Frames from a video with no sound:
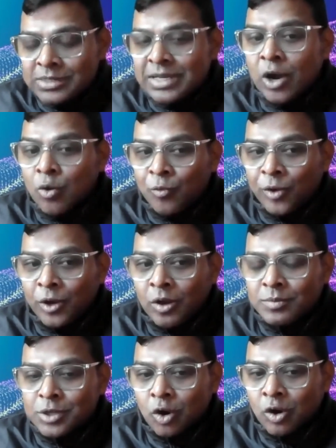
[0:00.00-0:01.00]
cloud
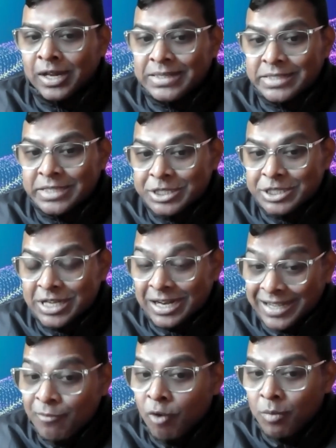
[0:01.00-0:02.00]
FinOps organization, a
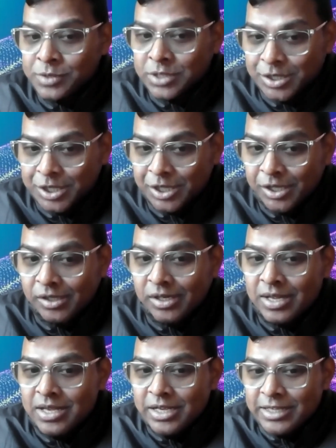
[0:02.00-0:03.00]
DevOps engineer
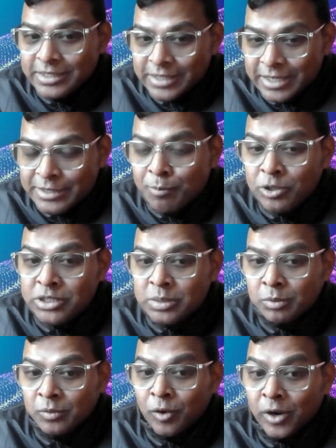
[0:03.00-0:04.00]
is
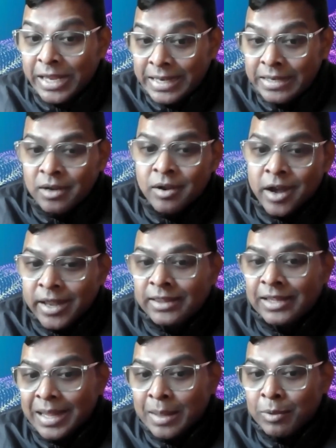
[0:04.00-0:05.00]
responsible for integrating
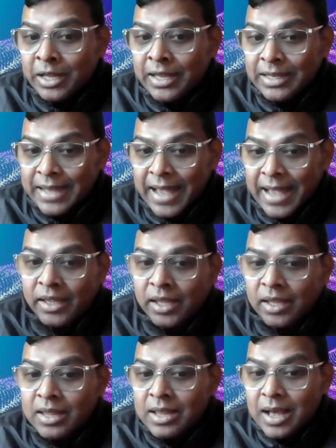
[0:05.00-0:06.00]
the labeling,
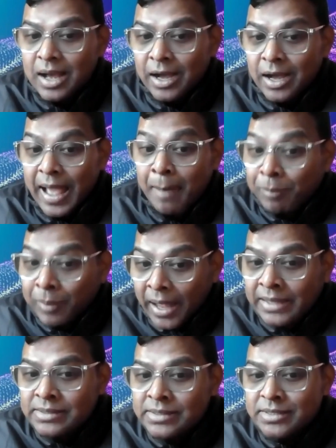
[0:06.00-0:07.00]
tagging
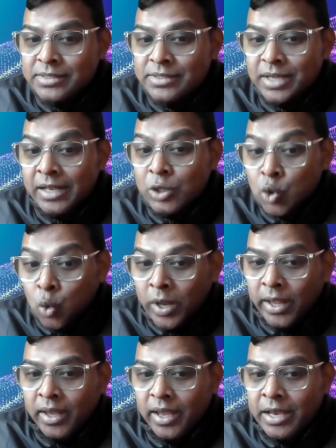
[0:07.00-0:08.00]
appliances and
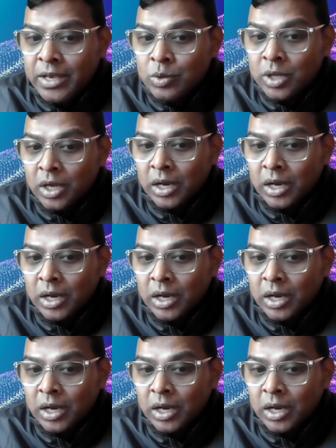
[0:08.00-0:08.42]
tooling into the